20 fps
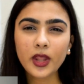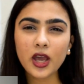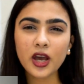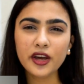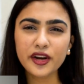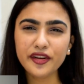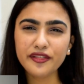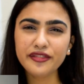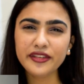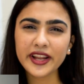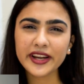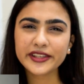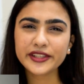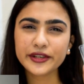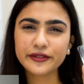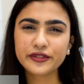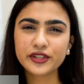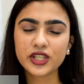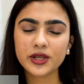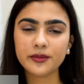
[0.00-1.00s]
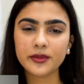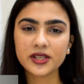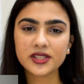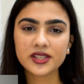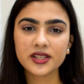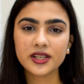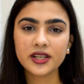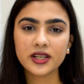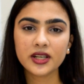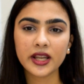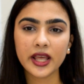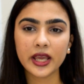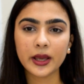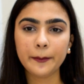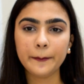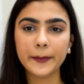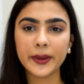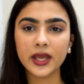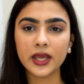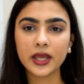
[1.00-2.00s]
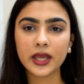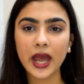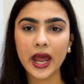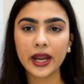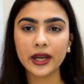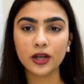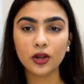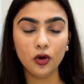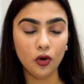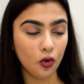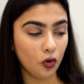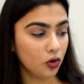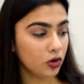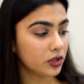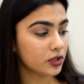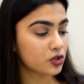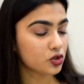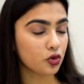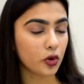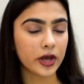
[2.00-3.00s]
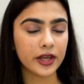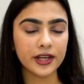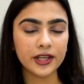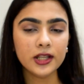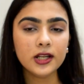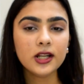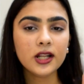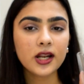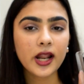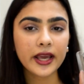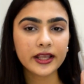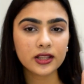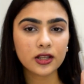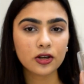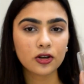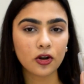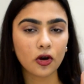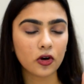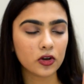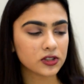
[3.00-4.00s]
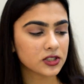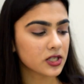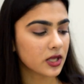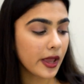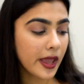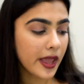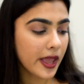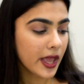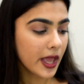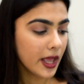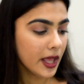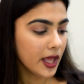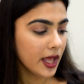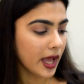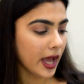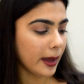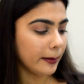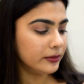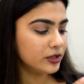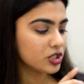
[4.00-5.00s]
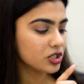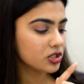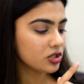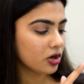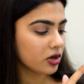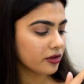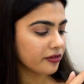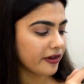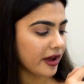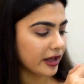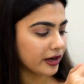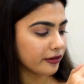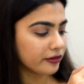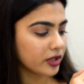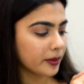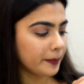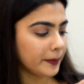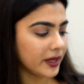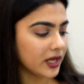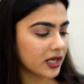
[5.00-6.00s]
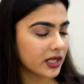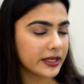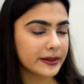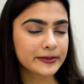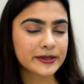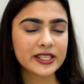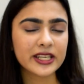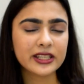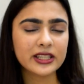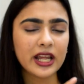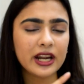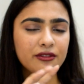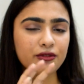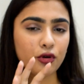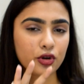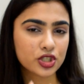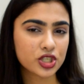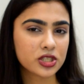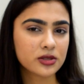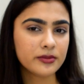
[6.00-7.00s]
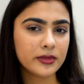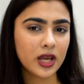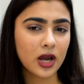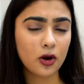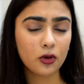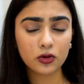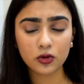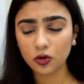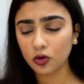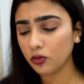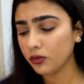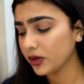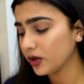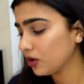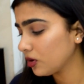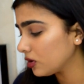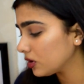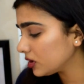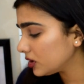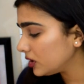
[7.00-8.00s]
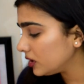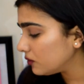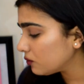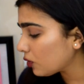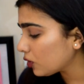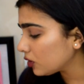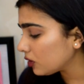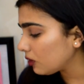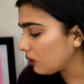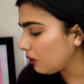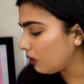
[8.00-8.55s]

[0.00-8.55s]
reflective shimmers in it, like pink and gold, so I really like the gloss. I'm just not a fan of the pink lipstick that washes me out. Oh my god, I need water.